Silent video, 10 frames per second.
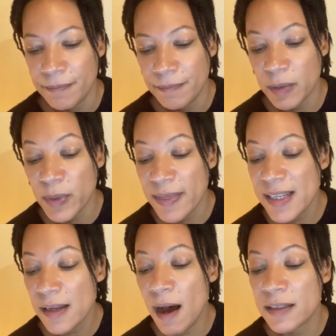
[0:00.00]
But with
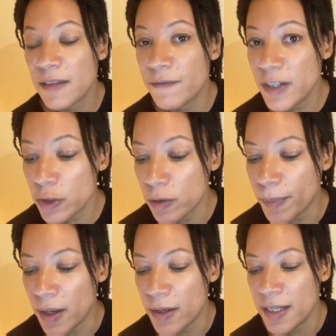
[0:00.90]
this artificial
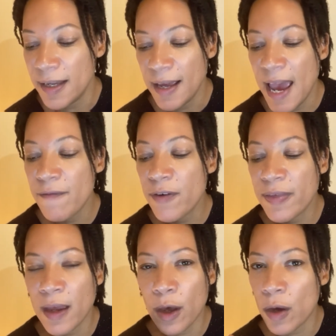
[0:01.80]
bird,
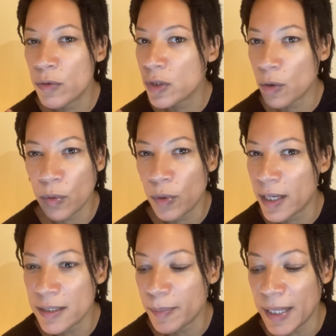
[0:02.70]
everything goes according
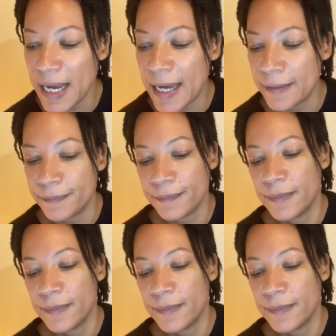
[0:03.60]
to plan.